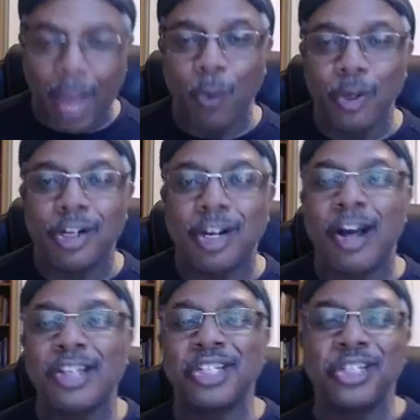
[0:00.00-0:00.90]
will
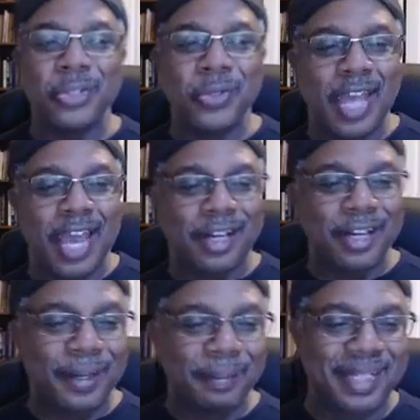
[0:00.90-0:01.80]
caution you that
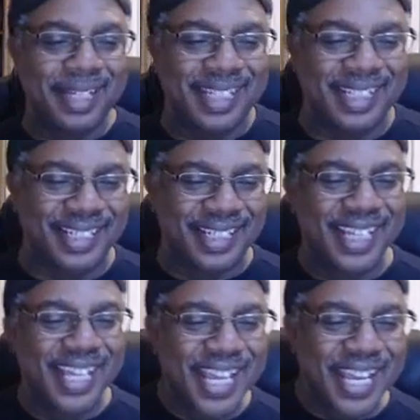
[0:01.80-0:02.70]

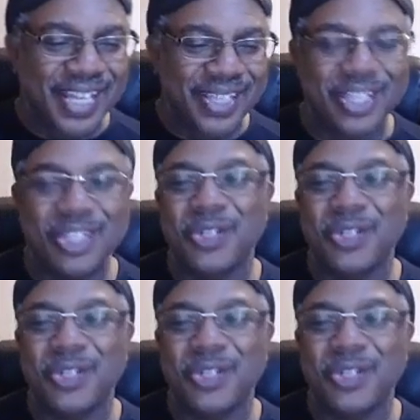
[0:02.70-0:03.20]
this